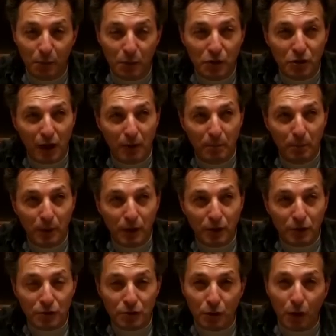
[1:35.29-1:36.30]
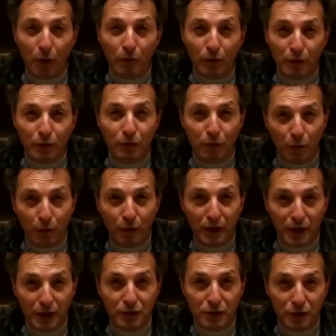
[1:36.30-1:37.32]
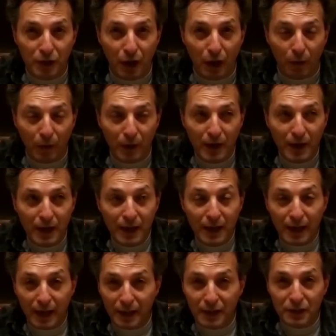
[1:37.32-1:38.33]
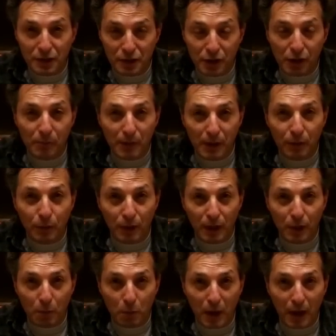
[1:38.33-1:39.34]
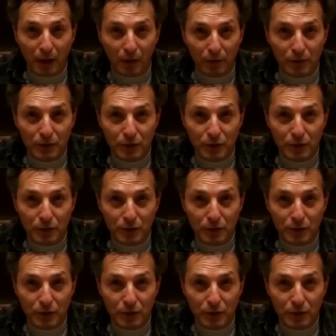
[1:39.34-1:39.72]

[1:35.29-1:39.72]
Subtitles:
which I purchased over 4 years ago, and it served me really well.